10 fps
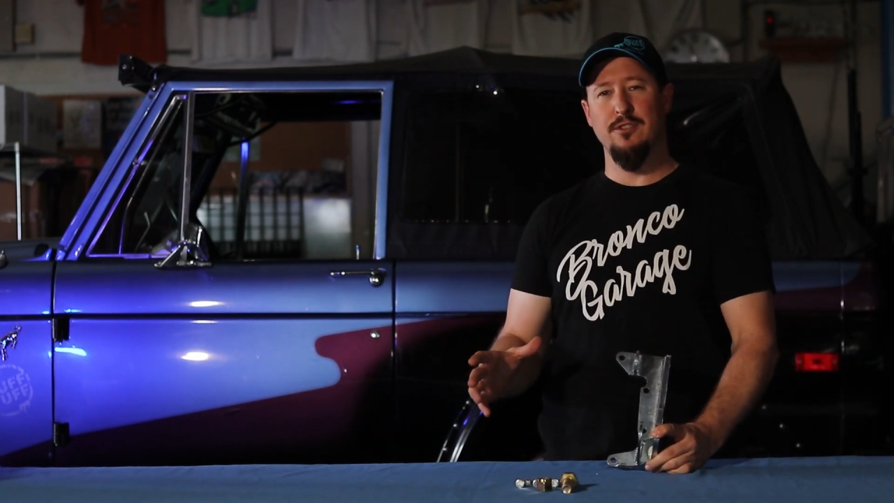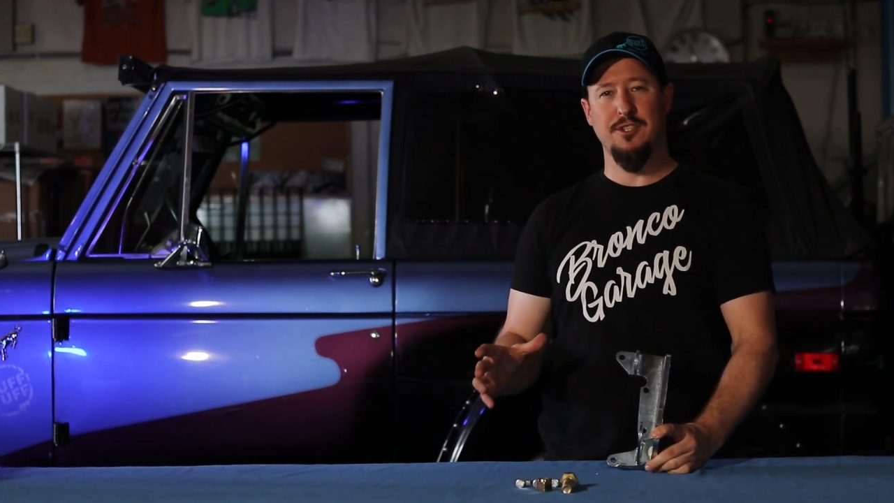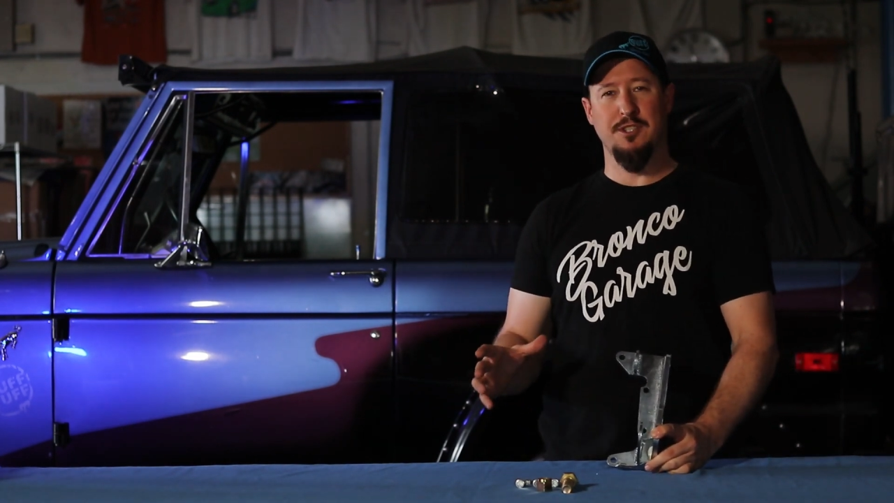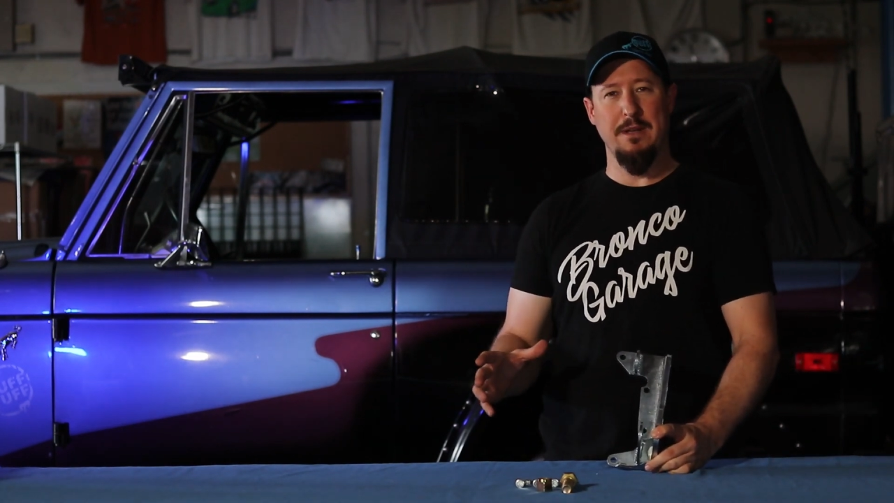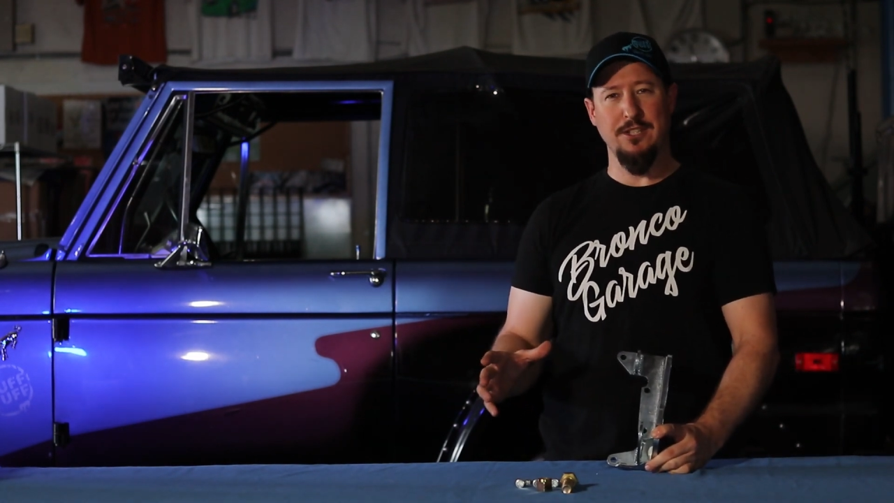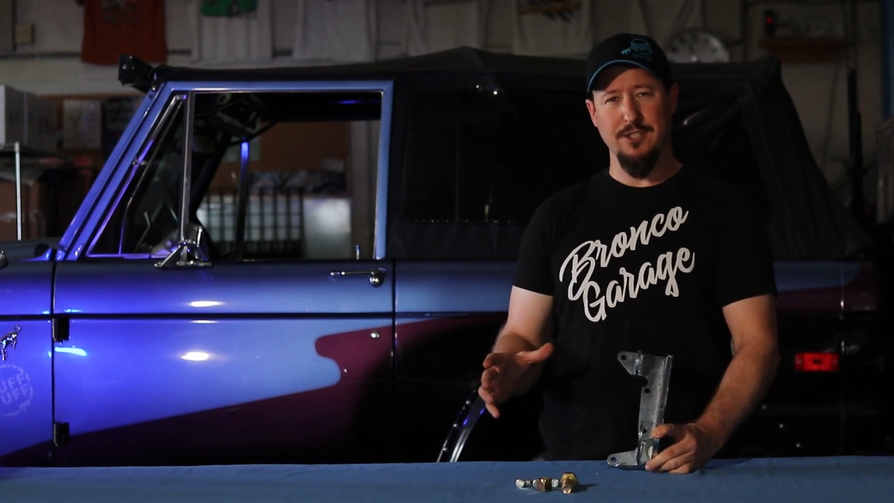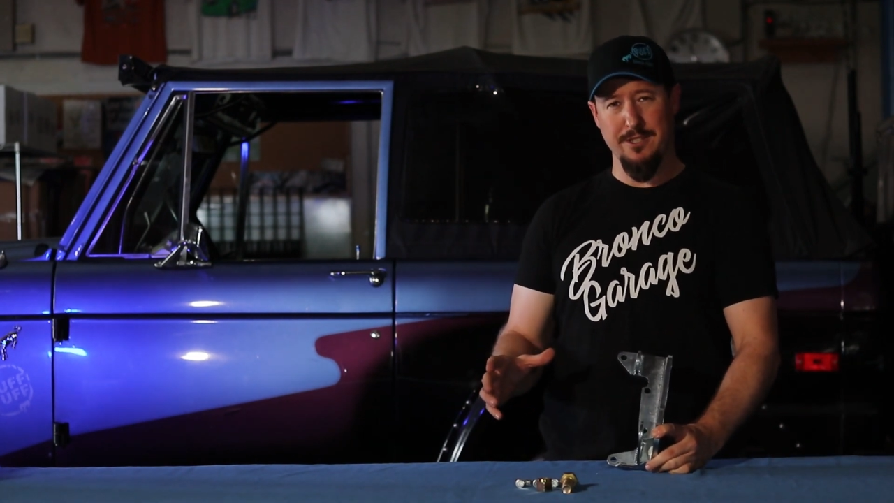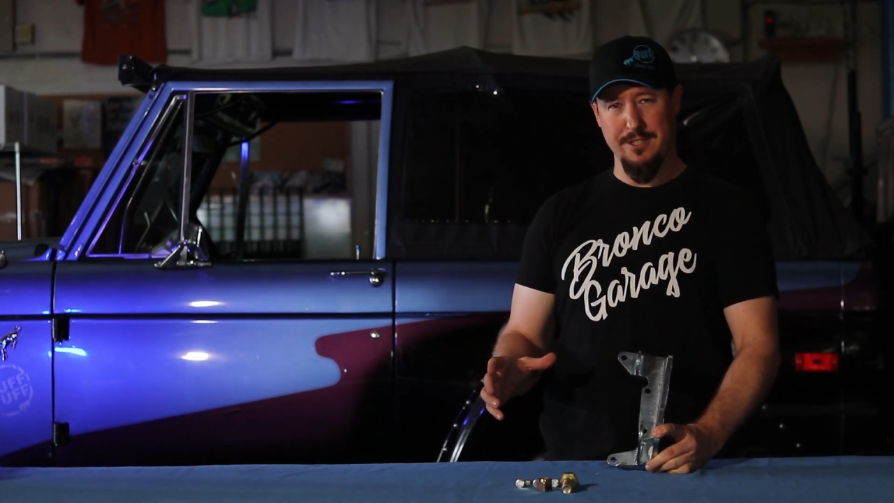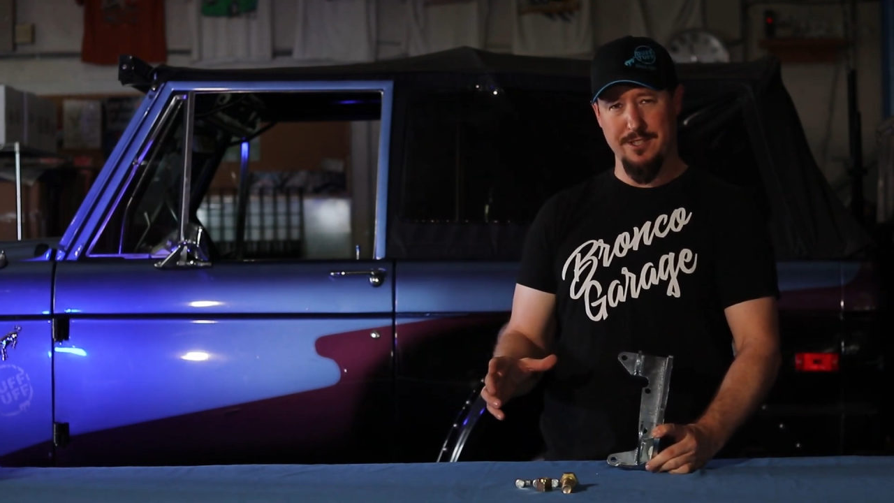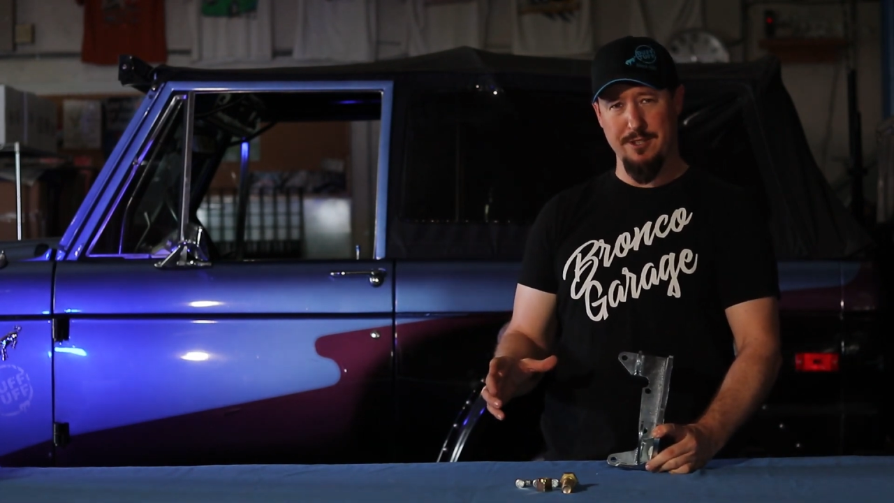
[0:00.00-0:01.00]
suspension
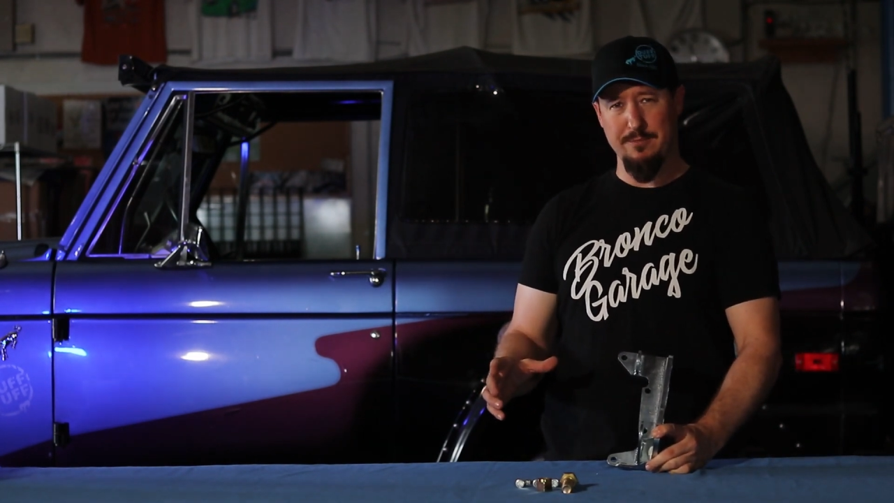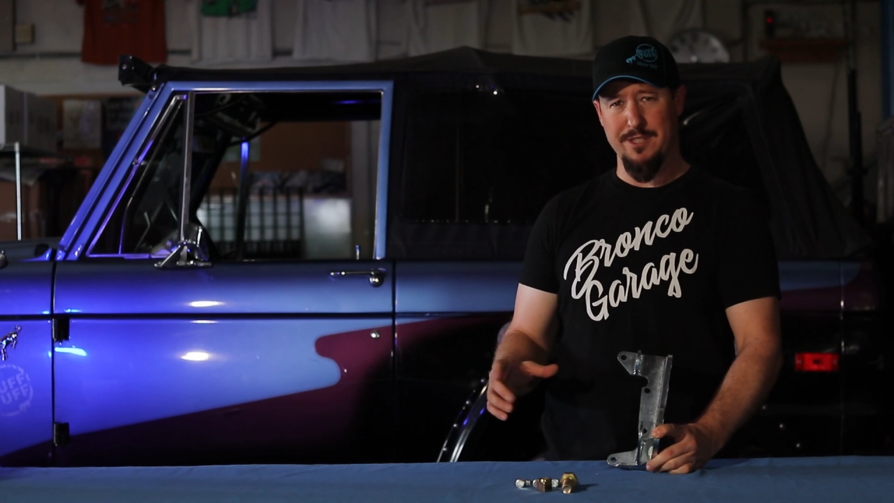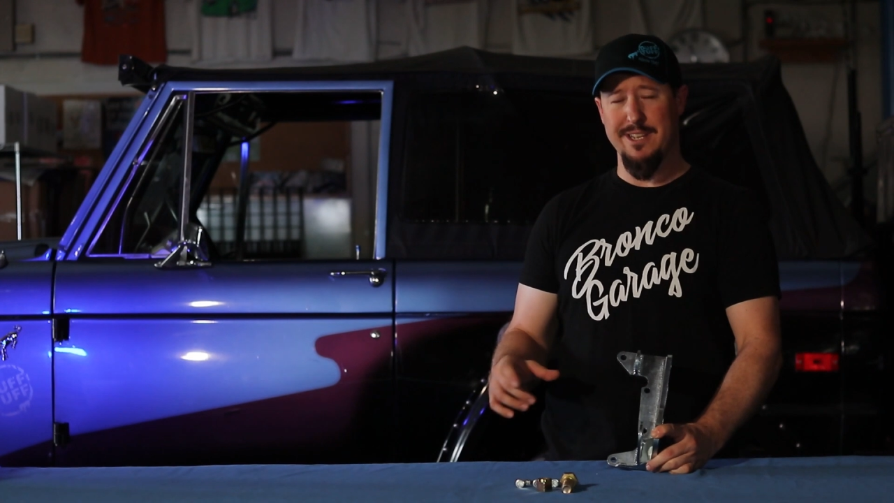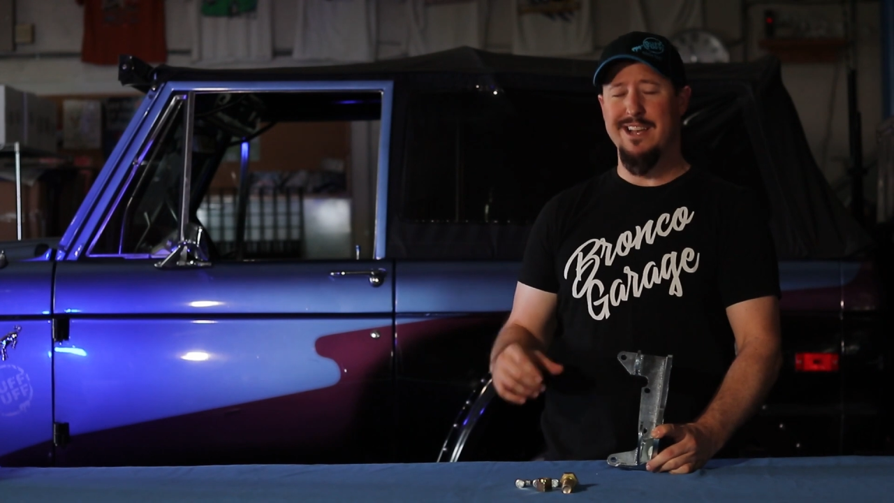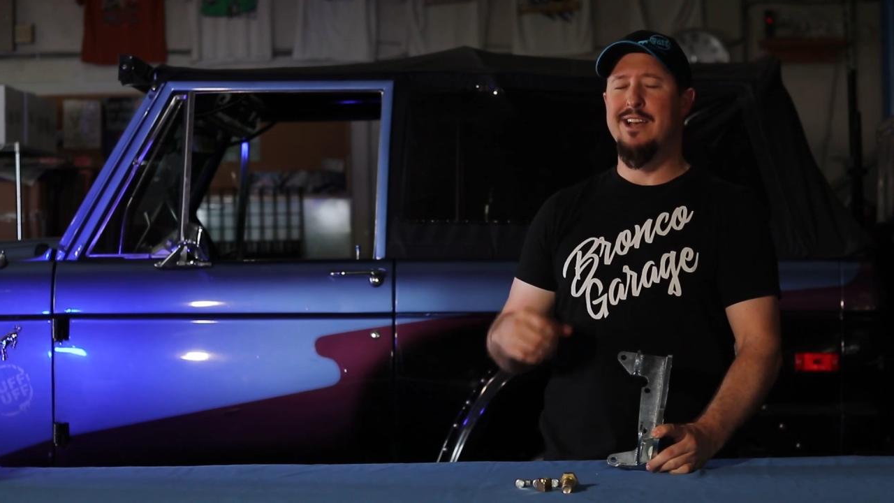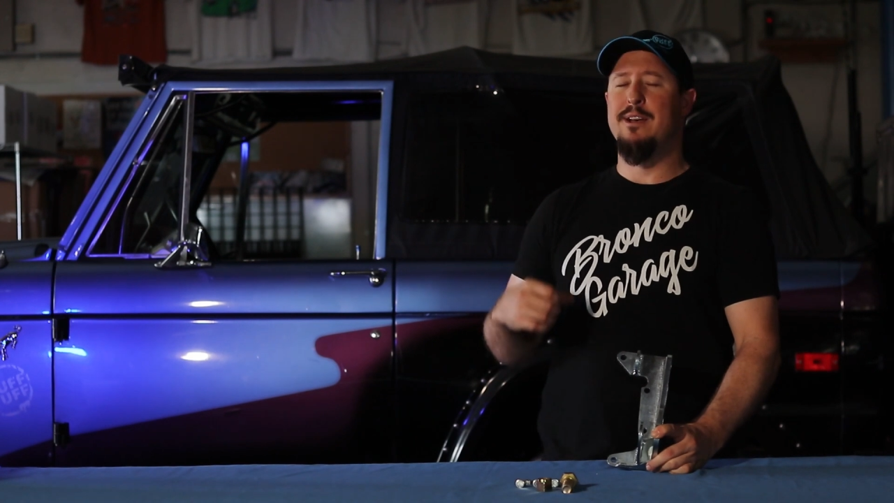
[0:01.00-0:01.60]
systems,